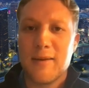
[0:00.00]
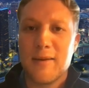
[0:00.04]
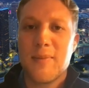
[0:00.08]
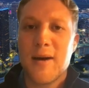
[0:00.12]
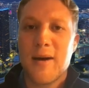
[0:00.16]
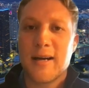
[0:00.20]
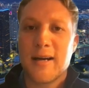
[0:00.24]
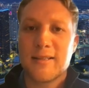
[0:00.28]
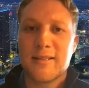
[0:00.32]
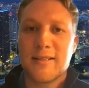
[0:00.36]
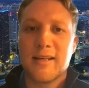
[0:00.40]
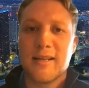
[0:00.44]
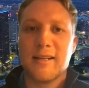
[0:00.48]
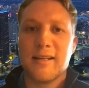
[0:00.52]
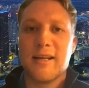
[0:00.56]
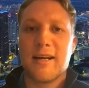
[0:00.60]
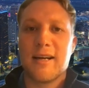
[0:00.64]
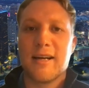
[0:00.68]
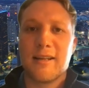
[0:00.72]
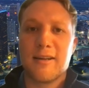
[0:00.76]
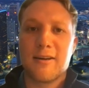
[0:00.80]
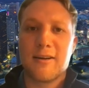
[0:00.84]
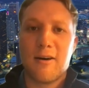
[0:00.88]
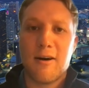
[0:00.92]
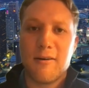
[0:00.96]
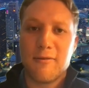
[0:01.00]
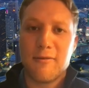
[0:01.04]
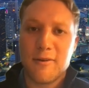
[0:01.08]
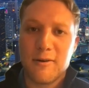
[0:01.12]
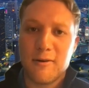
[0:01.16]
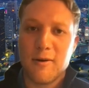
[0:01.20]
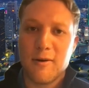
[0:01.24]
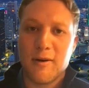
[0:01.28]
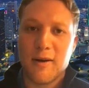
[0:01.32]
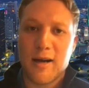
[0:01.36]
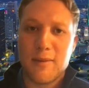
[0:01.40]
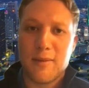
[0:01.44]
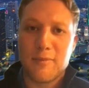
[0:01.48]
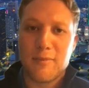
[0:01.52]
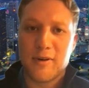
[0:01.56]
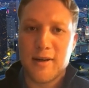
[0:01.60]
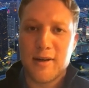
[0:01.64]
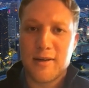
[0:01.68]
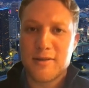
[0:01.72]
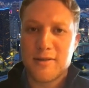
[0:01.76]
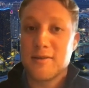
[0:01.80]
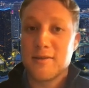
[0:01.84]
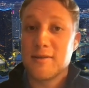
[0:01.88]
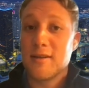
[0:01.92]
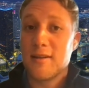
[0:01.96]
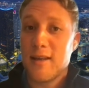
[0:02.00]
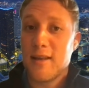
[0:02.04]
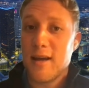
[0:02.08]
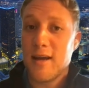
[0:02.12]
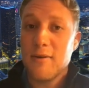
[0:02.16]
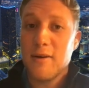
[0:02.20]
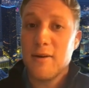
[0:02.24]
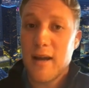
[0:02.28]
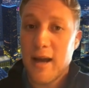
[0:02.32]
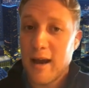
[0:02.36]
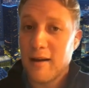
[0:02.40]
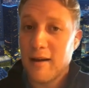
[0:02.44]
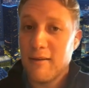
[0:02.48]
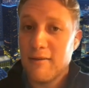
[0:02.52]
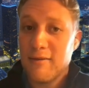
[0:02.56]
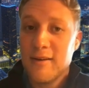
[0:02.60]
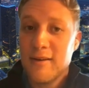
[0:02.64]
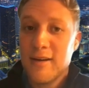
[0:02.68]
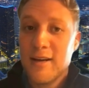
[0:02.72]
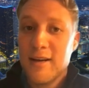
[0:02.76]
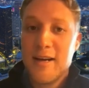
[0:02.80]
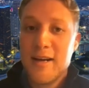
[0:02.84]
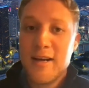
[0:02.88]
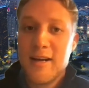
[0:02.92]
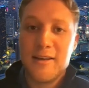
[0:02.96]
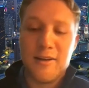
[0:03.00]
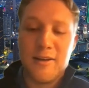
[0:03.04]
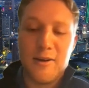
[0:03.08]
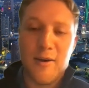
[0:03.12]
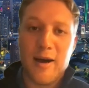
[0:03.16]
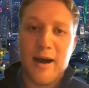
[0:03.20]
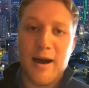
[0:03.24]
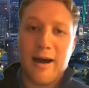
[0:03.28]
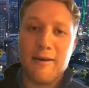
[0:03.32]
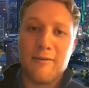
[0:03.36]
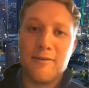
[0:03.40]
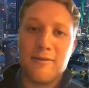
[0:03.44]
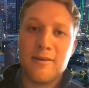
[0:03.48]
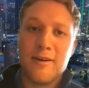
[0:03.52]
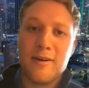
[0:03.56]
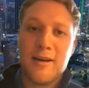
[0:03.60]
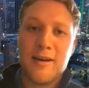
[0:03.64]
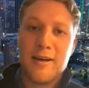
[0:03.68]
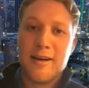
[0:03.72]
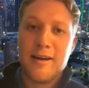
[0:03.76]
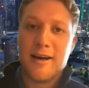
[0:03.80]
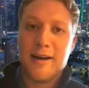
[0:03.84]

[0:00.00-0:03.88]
impacting a lot of the coffee growing operations that they would have. You have